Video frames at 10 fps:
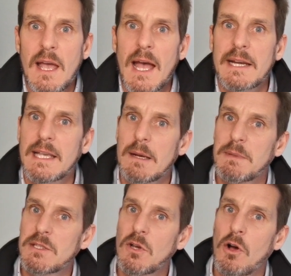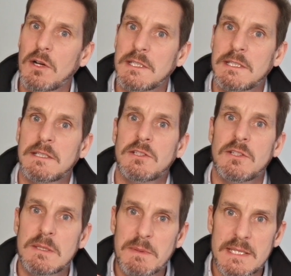and can be targeted to
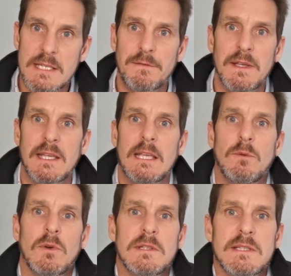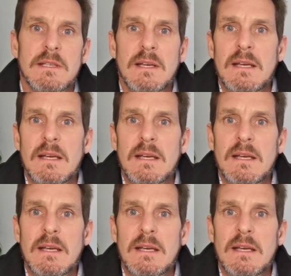specific keywords,